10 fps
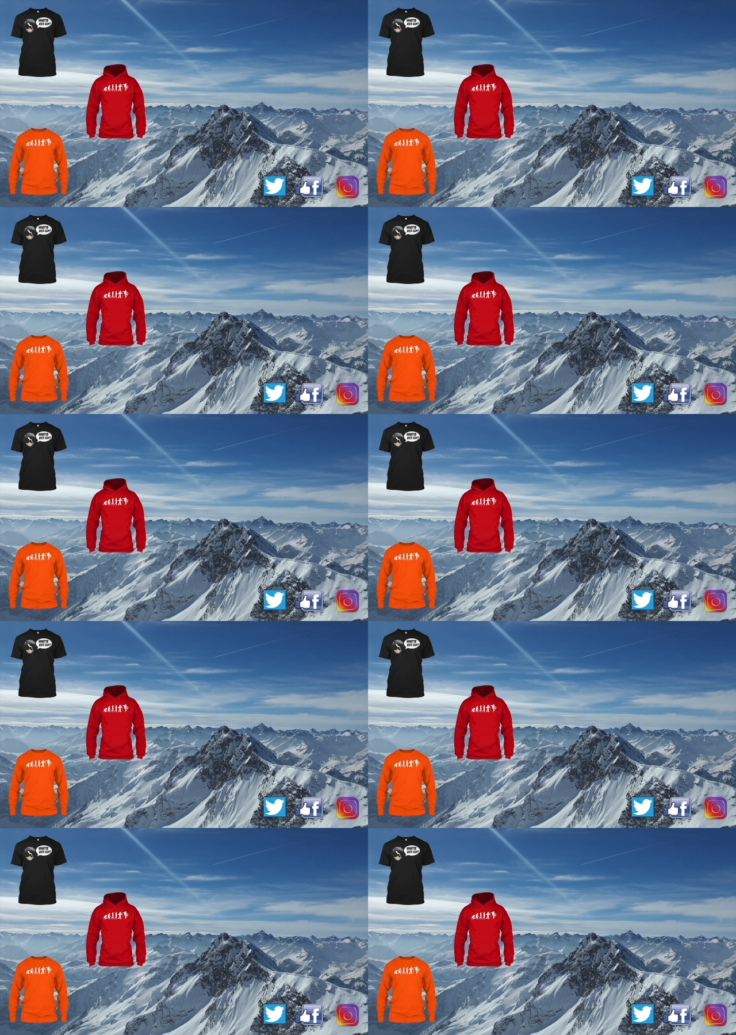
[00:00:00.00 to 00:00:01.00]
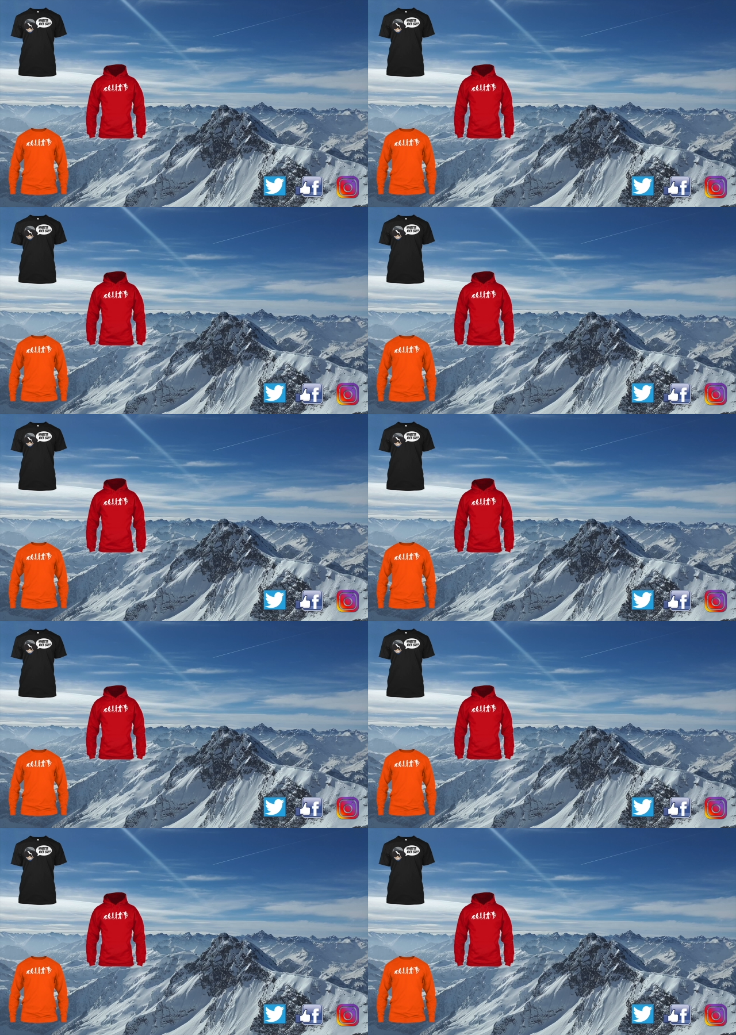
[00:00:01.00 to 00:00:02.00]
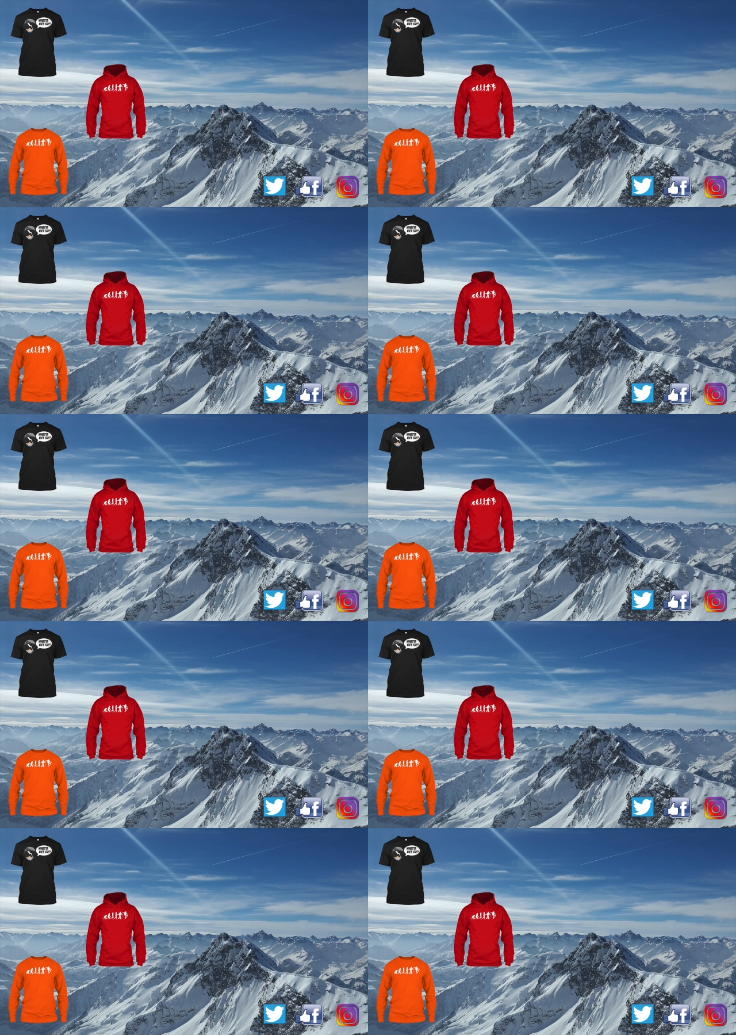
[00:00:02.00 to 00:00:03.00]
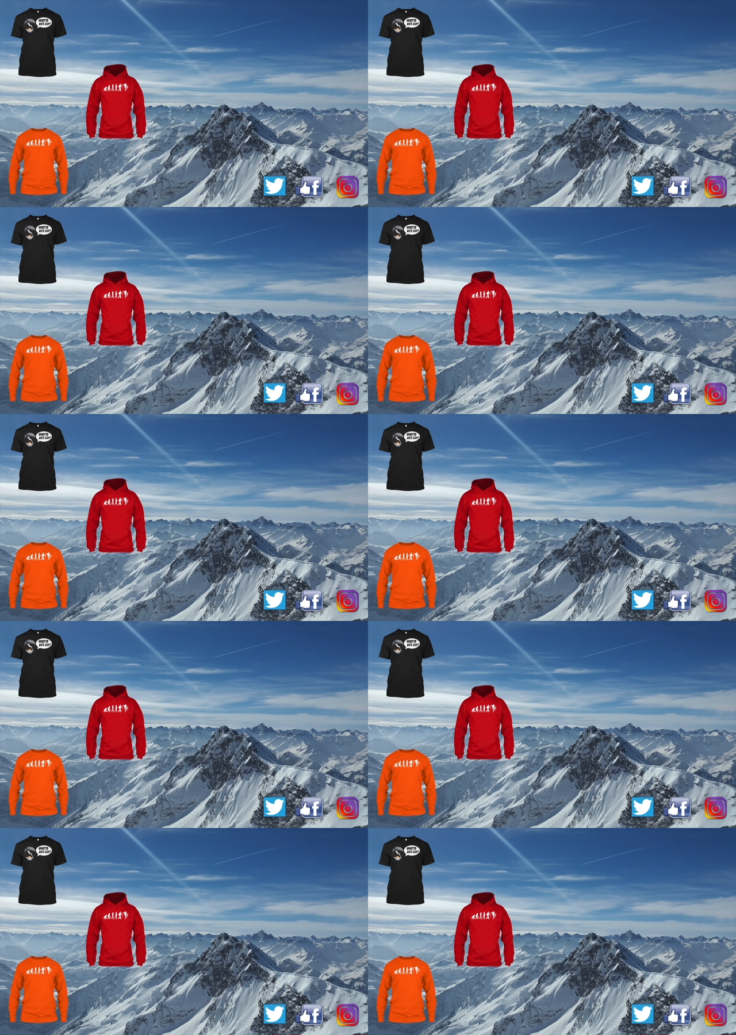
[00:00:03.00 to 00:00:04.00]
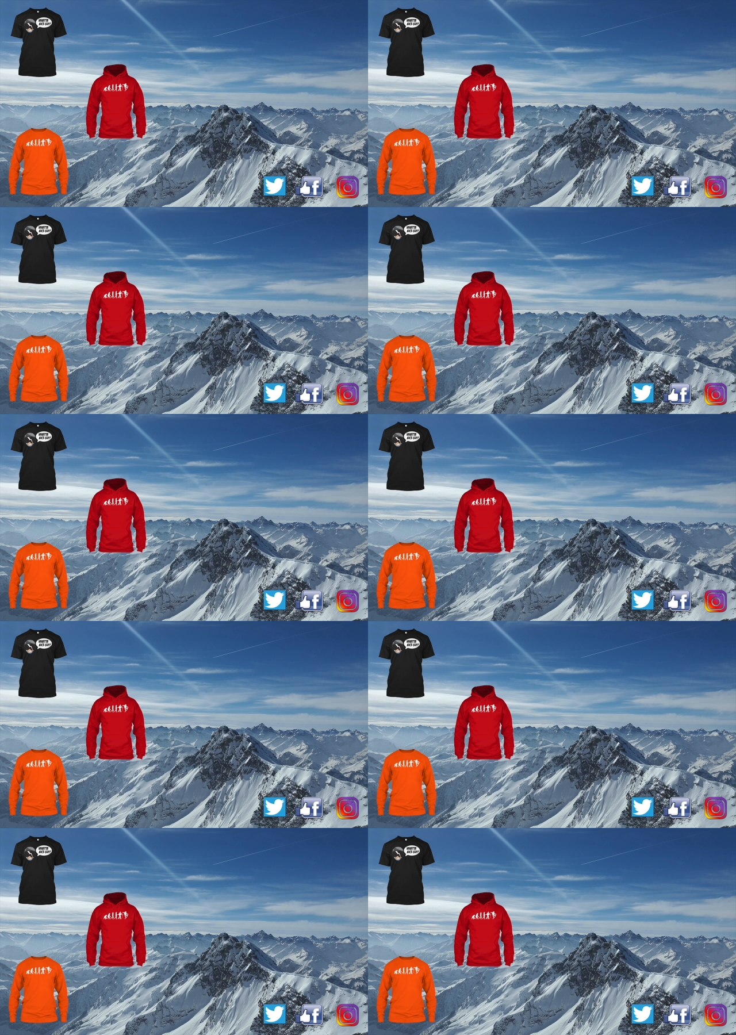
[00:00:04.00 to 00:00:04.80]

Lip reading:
[unreadable: no face in view]